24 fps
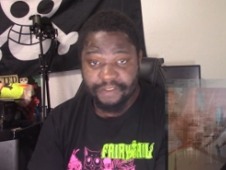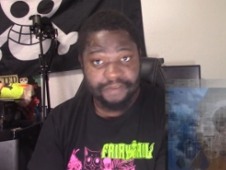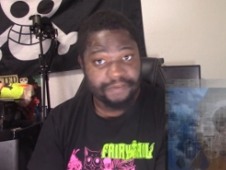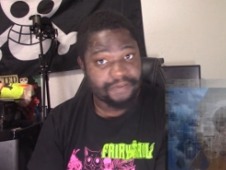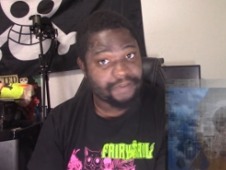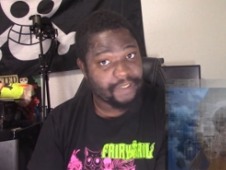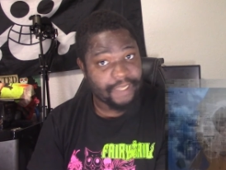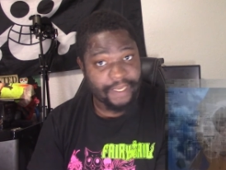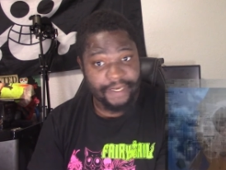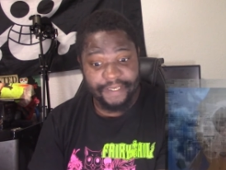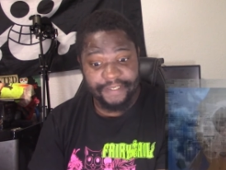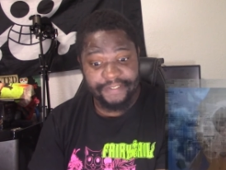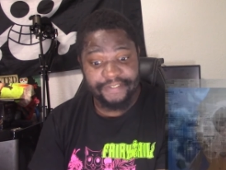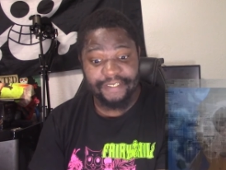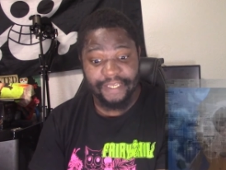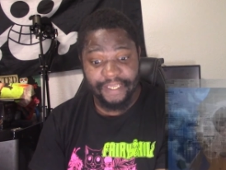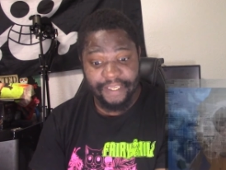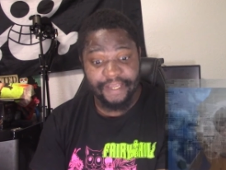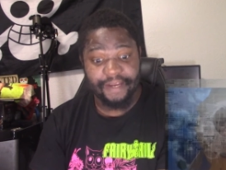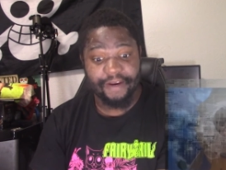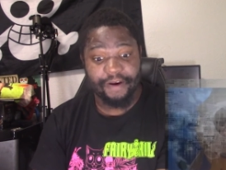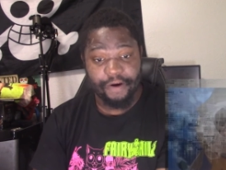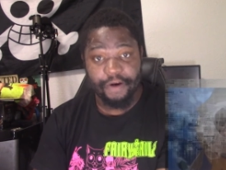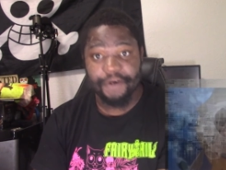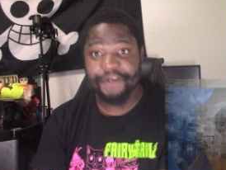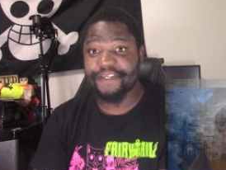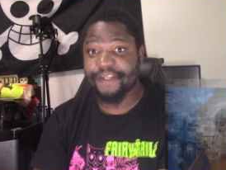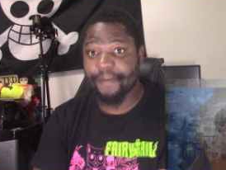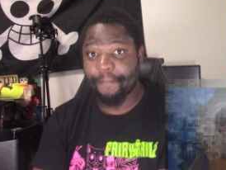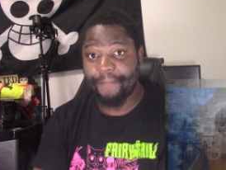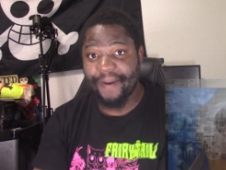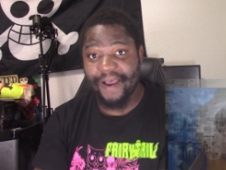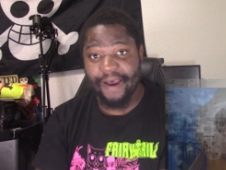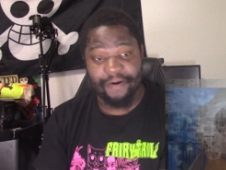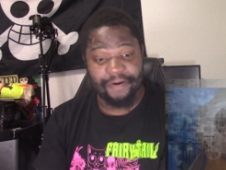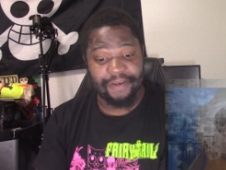Like I say, Erza's
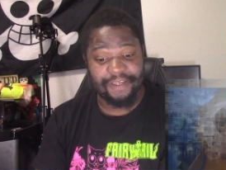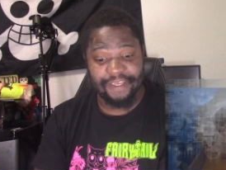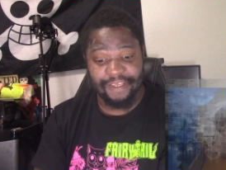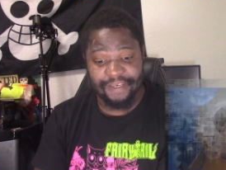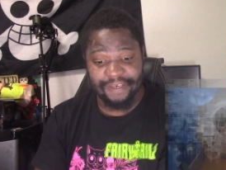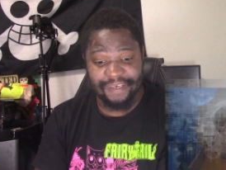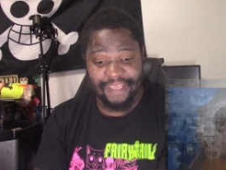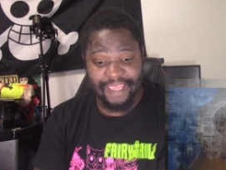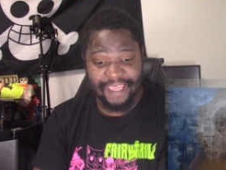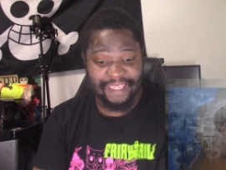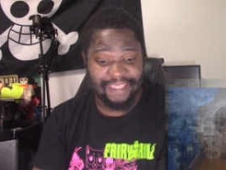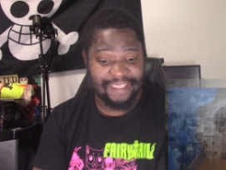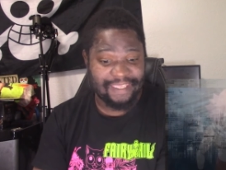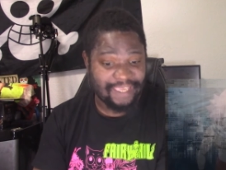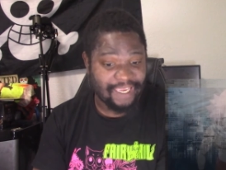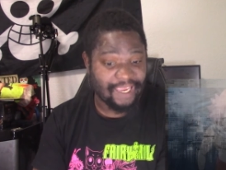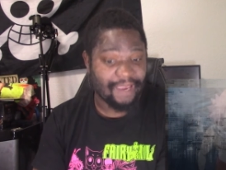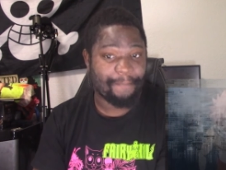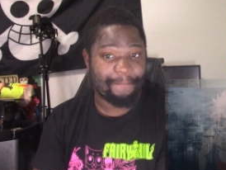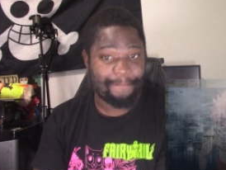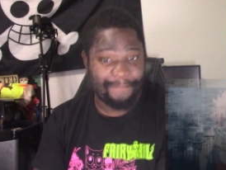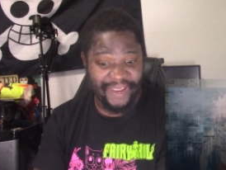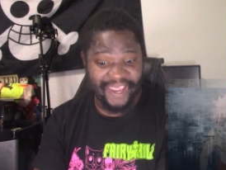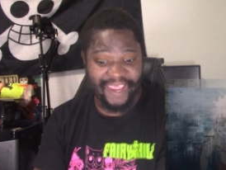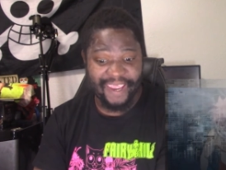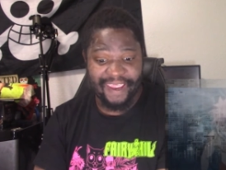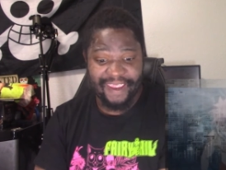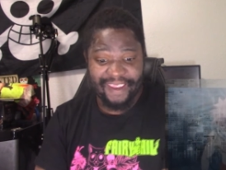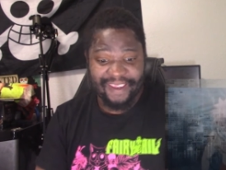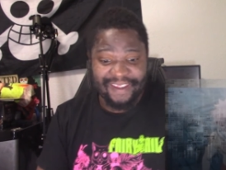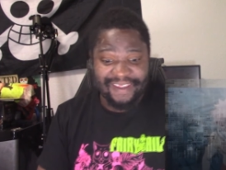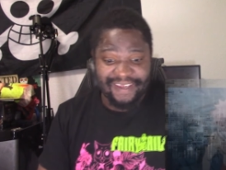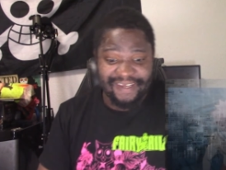about getting that gig back.